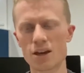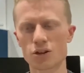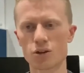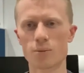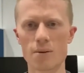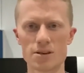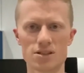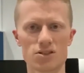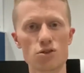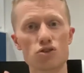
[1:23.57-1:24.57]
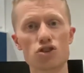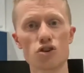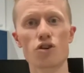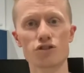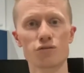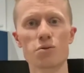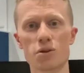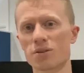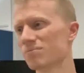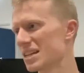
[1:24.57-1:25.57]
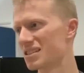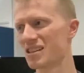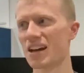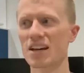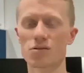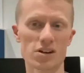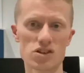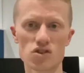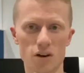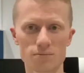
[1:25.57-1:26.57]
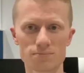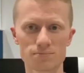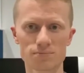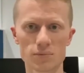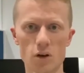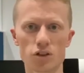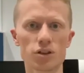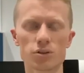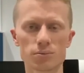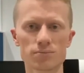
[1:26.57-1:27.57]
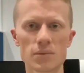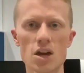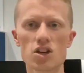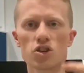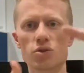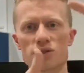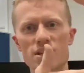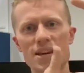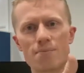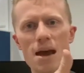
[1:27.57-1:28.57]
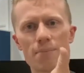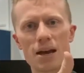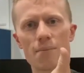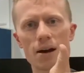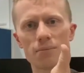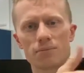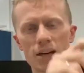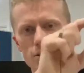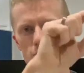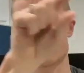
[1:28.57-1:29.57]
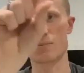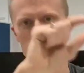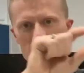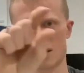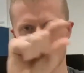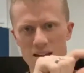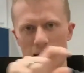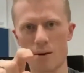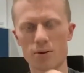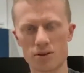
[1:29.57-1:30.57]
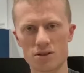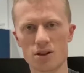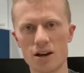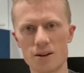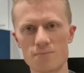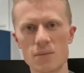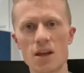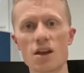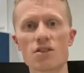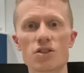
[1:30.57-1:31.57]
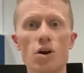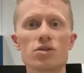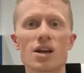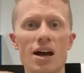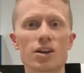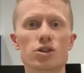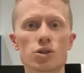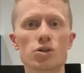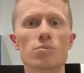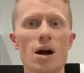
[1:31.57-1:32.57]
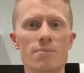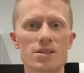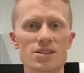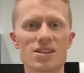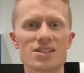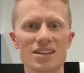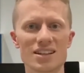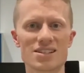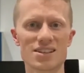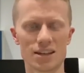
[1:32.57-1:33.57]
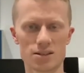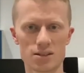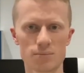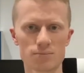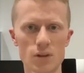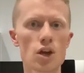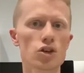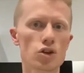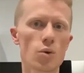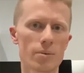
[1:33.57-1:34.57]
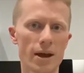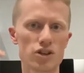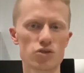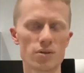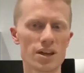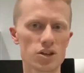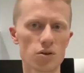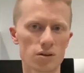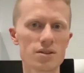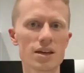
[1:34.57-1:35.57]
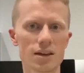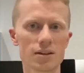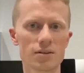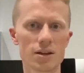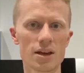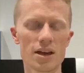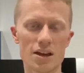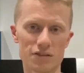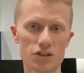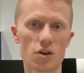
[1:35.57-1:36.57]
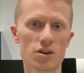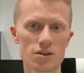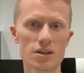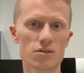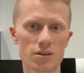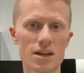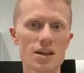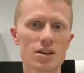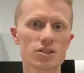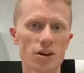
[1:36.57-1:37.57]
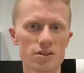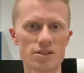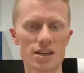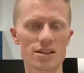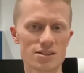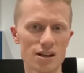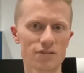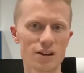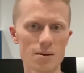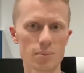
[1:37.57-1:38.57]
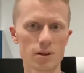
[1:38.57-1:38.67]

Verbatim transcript: Google My Business, you search for, let's say, a restaurant on Google, you'll see a map come up and you'll see businesses come up on the side. Those are Google My Business listings. You want to make sure that you're in there. If you're not in there already, go set yourself up.